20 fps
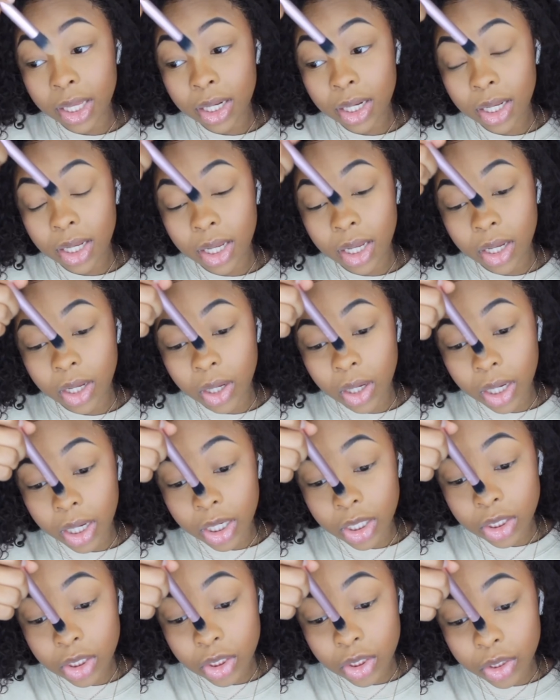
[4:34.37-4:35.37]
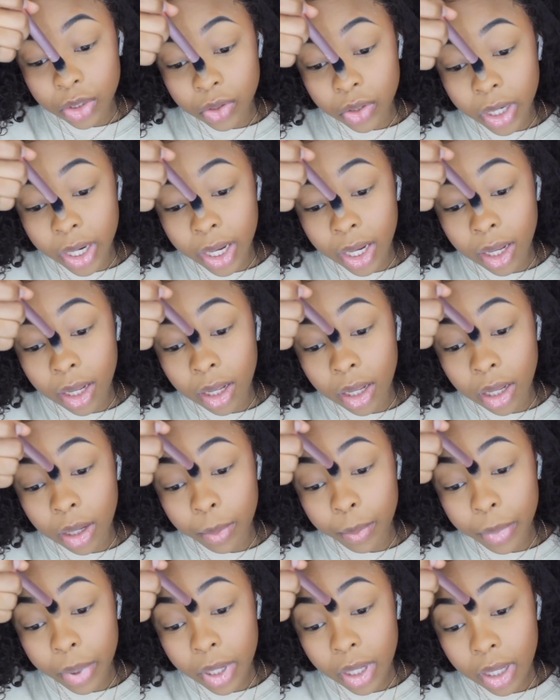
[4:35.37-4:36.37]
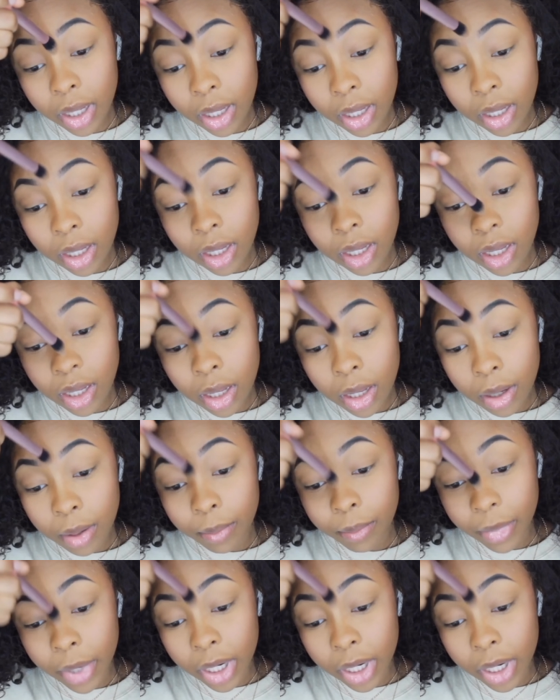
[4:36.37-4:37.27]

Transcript: it and going straight up my